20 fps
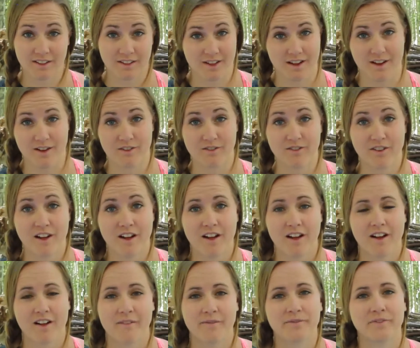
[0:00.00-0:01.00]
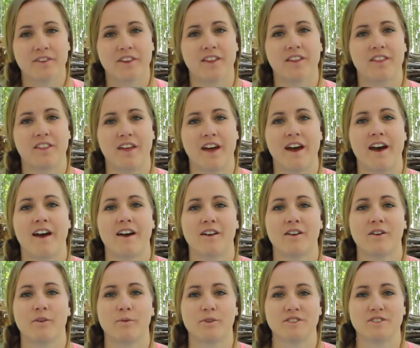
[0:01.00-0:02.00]
love that
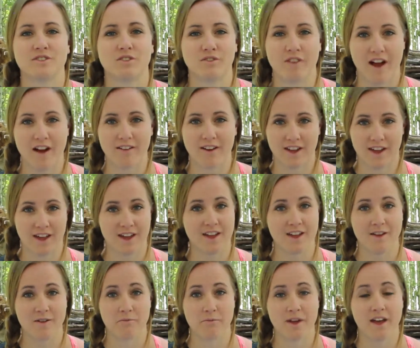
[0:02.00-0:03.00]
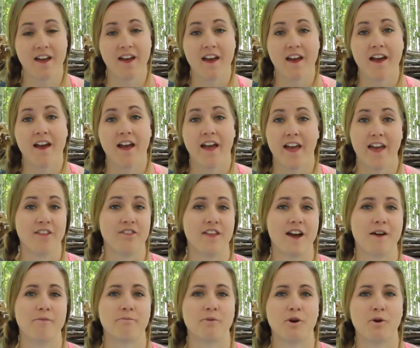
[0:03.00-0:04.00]
was surrounding him in
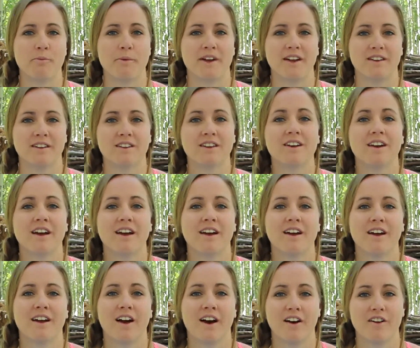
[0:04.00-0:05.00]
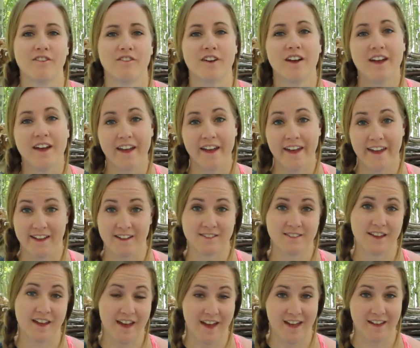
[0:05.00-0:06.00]
that moment of his
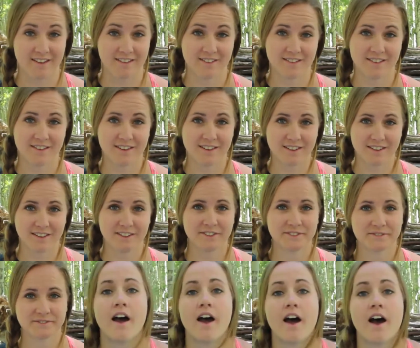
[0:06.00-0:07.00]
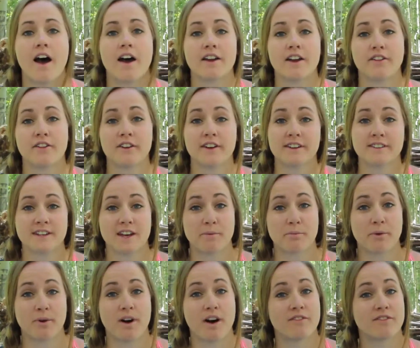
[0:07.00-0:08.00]
end. Another
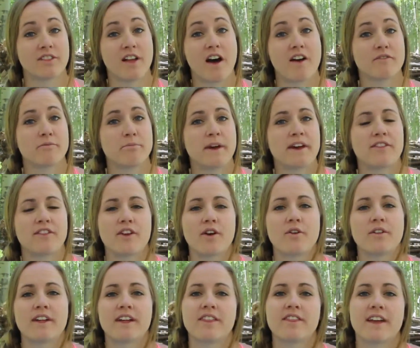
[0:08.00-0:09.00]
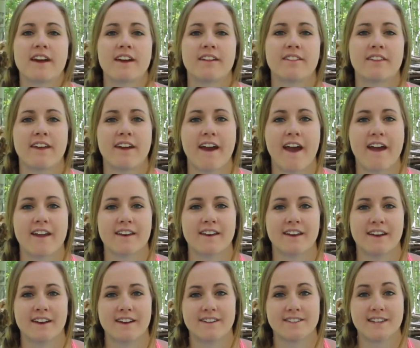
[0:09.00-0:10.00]
example of love being the only thing in the end
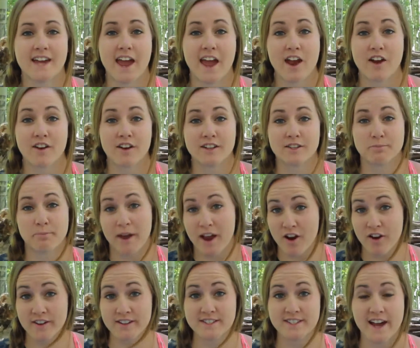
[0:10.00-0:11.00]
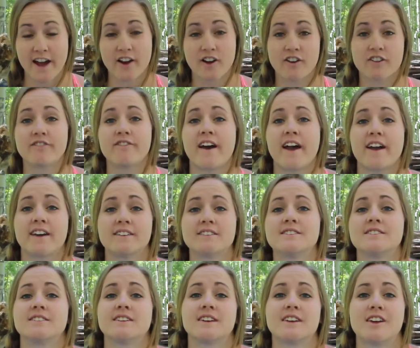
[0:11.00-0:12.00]
is Harry's parents'
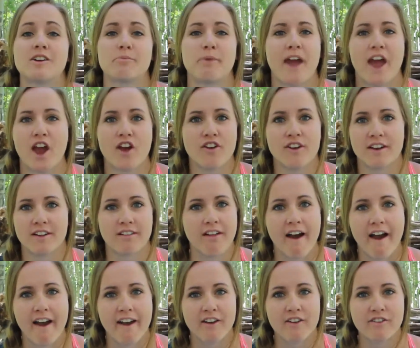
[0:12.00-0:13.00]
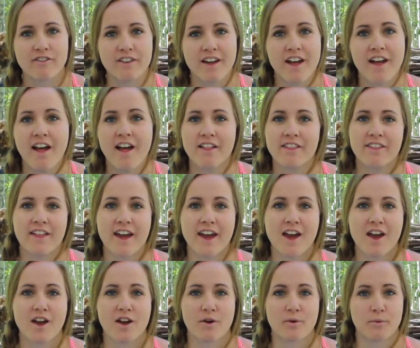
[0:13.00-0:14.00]
sacrifice to keep Harry alive.
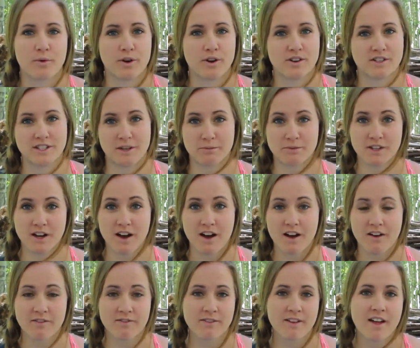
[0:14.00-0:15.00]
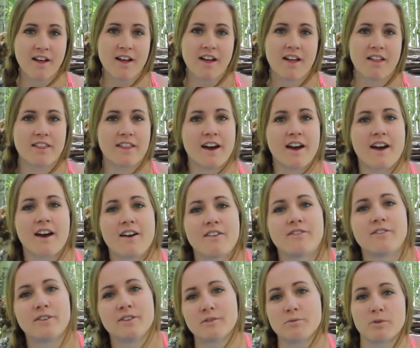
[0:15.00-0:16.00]
They were tipped off that
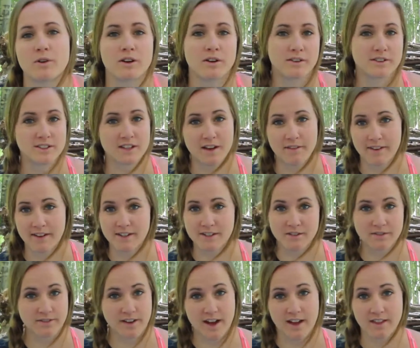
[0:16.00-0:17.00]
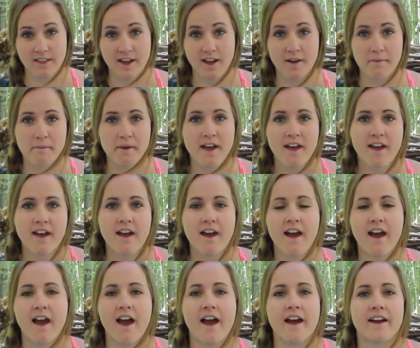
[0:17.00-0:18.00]
Voldemort was coming to find them,
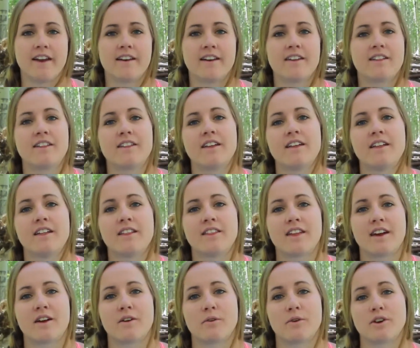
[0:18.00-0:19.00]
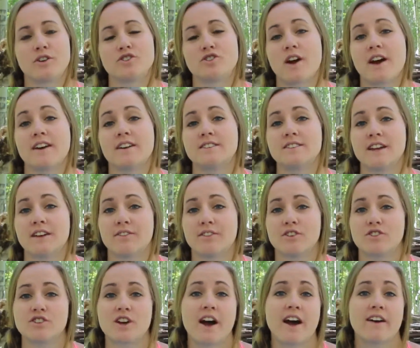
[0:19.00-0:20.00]
and they were trying to save their
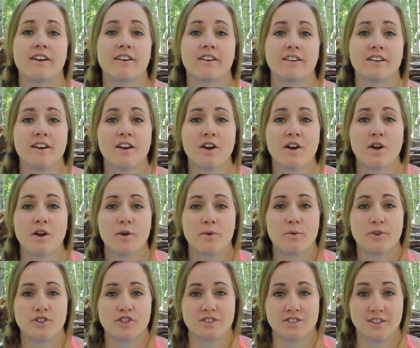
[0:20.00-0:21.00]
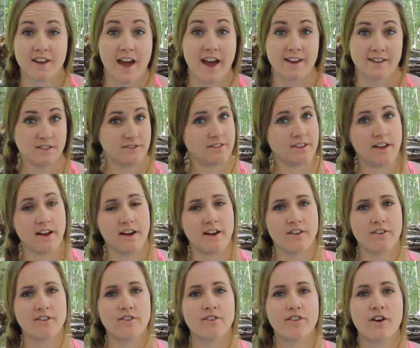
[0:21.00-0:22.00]
child, which is an act of
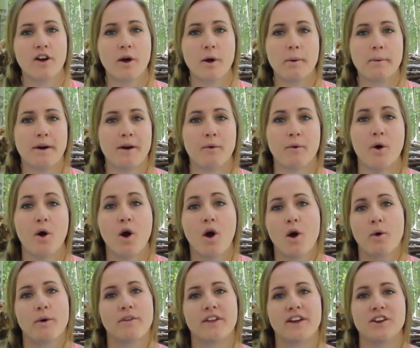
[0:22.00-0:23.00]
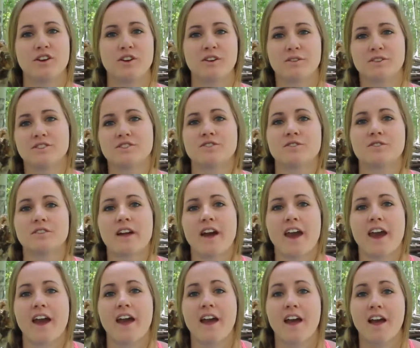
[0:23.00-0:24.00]
love, but when they knew it was too
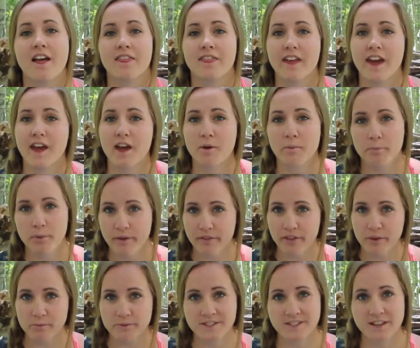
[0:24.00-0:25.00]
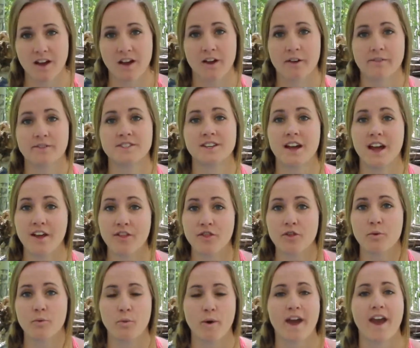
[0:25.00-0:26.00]
late, they put themselves in
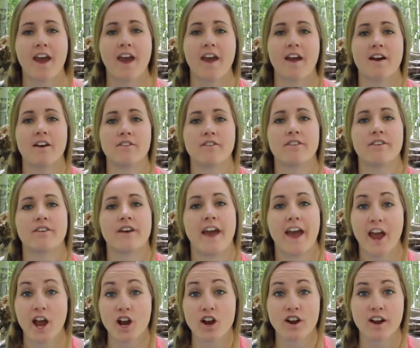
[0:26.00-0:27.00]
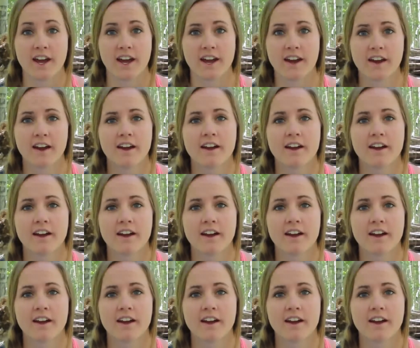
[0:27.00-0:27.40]
the way of Harry